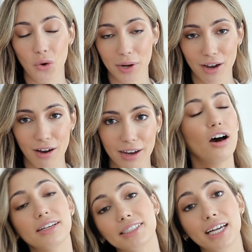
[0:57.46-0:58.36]
going on?
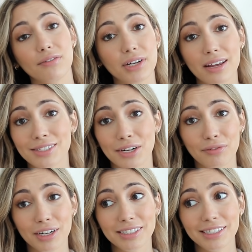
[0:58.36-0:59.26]
Honestly, every day is
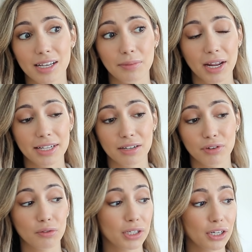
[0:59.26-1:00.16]
different. Some days I
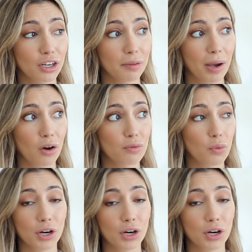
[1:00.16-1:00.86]
feel really good about